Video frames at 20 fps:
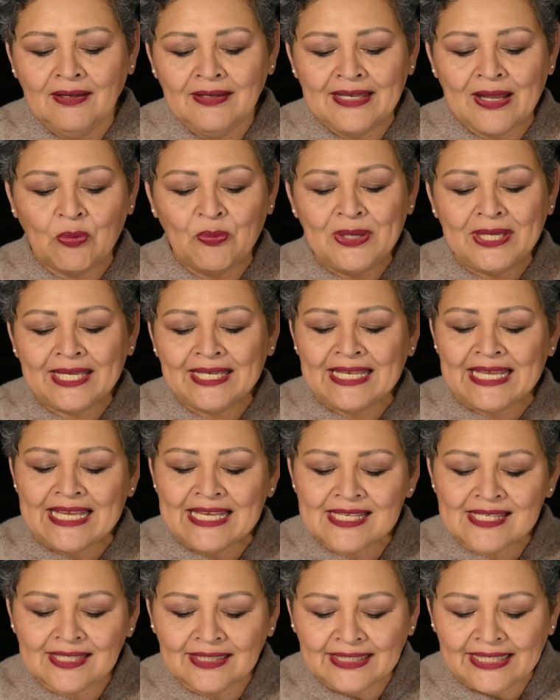Now, we can
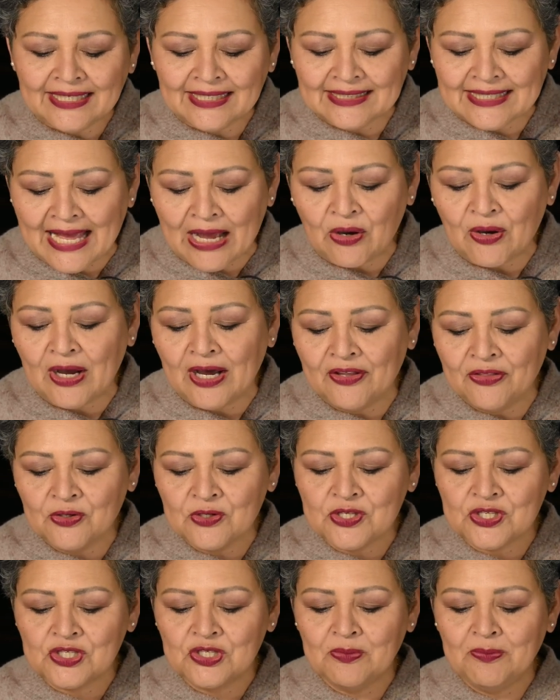easily allow
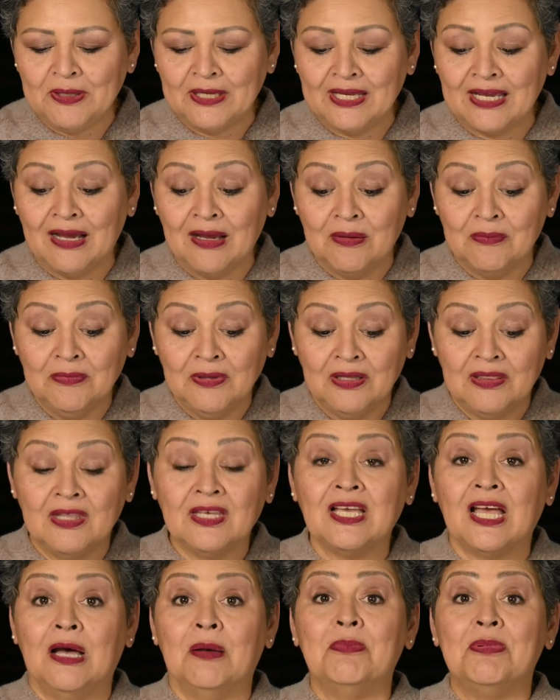others to become
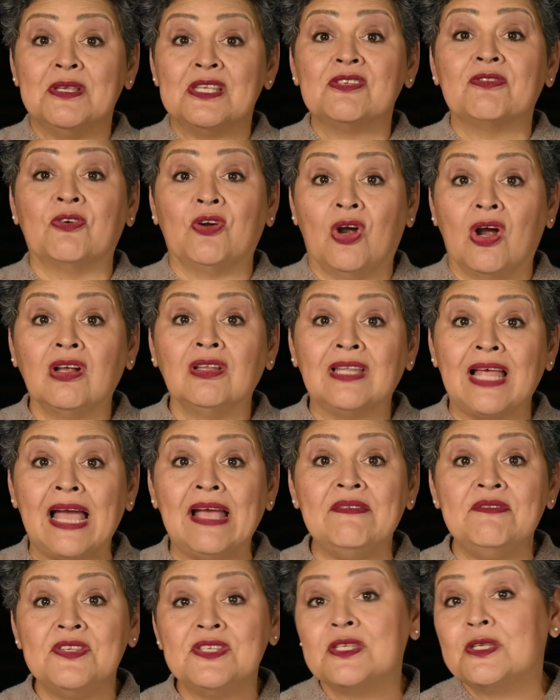the compass for our
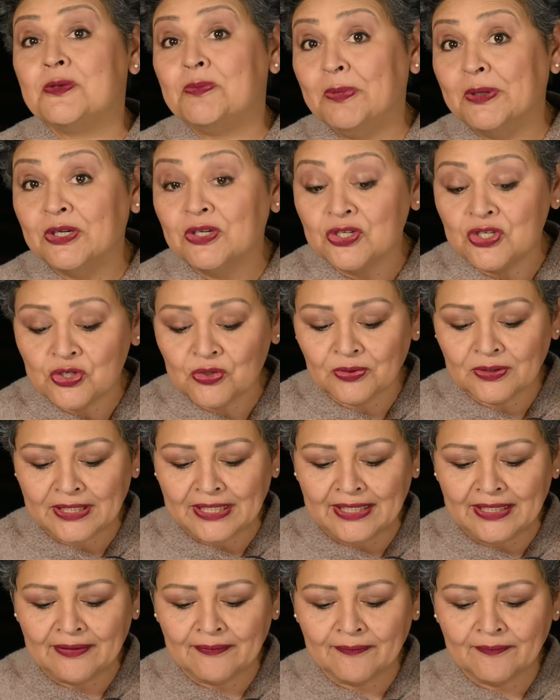lives
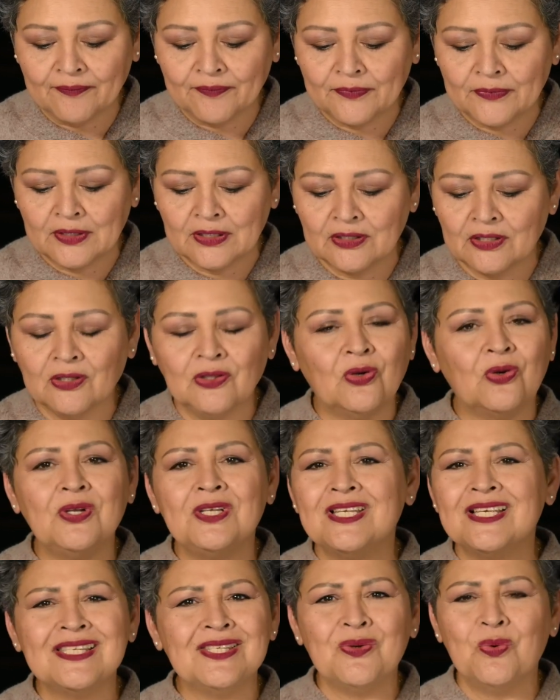spiritually the
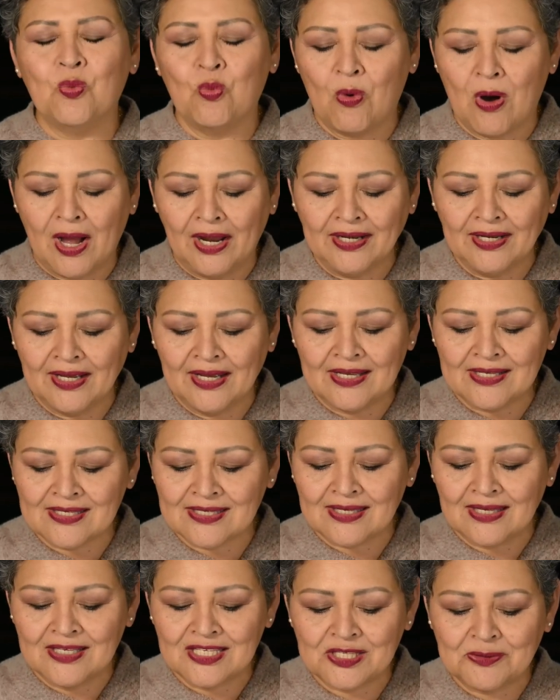Lord doesn't want
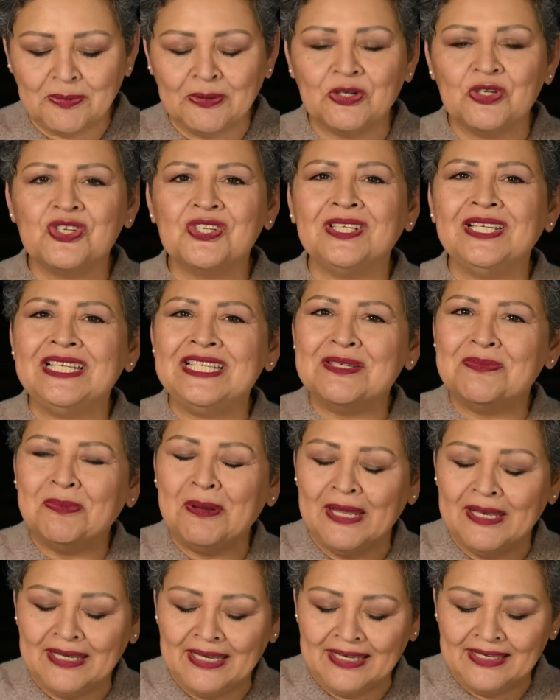us spiritually
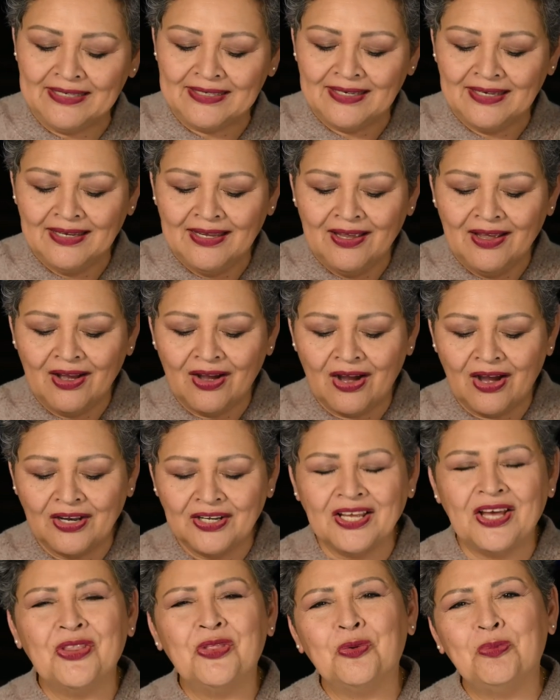dependent
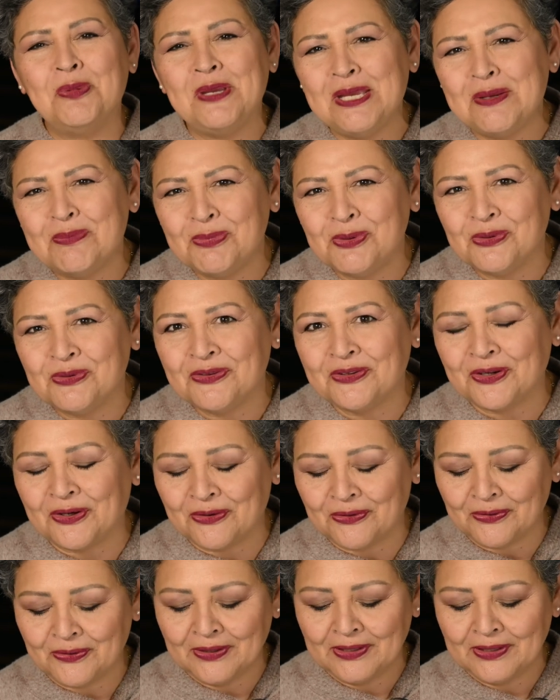on other people, though.